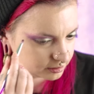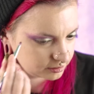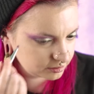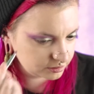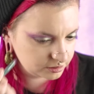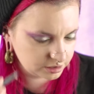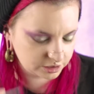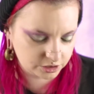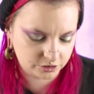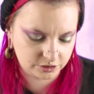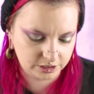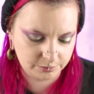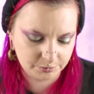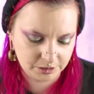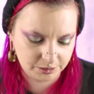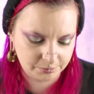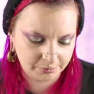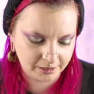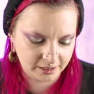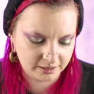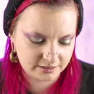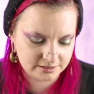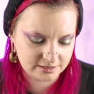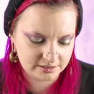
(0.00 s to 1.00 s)
the
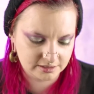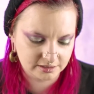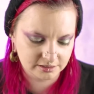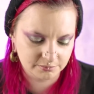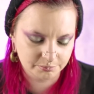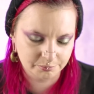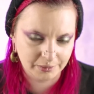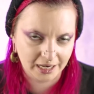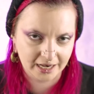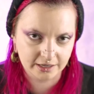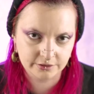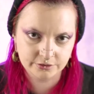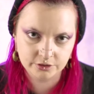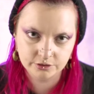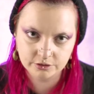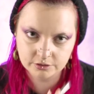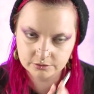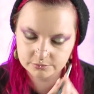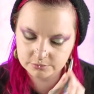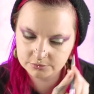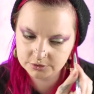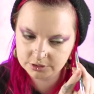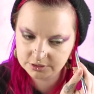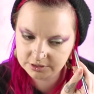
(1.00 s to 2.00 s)
creepypasta
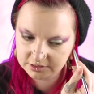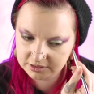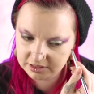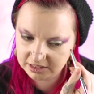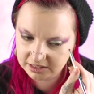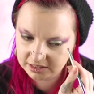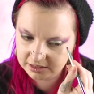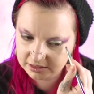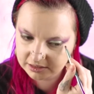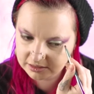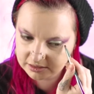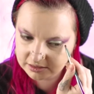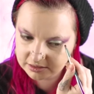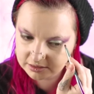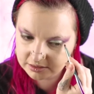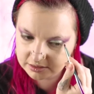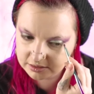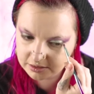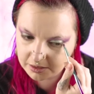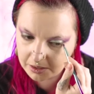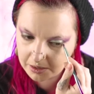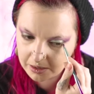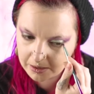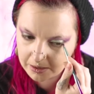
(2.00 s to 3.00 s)
backrooms is,